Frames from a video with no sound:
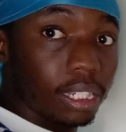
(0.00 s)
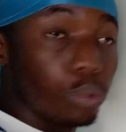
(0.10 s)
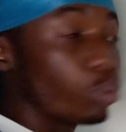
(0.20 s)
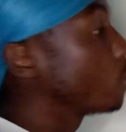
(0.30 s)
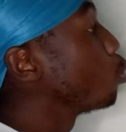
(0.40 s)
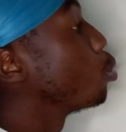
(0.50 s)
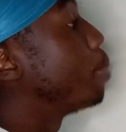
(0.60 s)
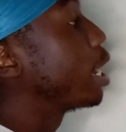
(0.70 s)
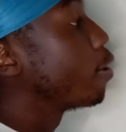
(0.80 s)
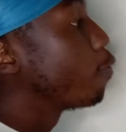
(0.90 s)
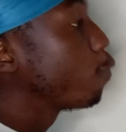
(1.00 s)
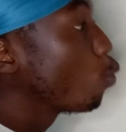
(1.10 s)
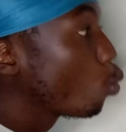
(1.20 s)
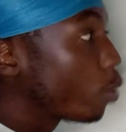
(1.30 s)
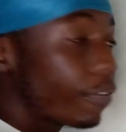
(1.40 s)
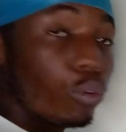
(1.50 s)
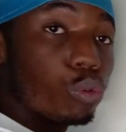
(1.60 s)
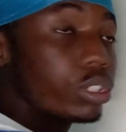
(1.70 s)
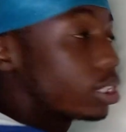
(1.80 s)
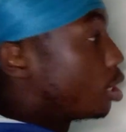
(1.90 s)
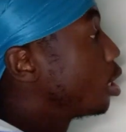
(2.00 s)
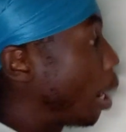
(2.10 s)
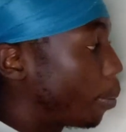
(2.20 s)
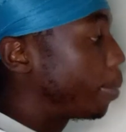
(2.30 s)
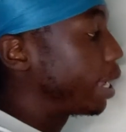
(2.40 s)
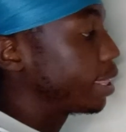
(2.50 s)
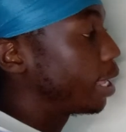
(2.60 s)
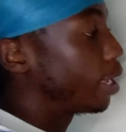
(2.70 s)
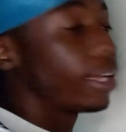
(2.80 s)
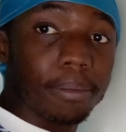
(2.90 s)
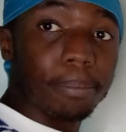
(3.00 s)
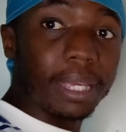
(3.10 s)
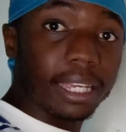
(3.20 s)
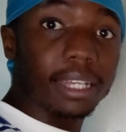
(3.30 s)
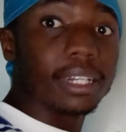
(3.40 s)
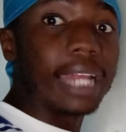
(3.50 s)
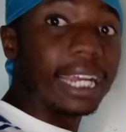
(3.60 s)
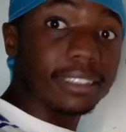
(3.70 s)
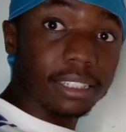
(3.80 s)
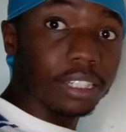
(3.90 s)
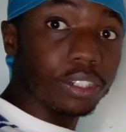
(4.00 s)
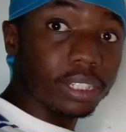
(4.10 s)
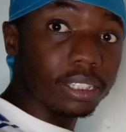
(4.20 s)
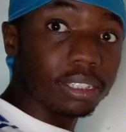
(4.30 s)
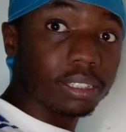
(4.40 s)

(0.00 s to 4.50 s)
It would make a full revolution coming back there, making it 90 degrees.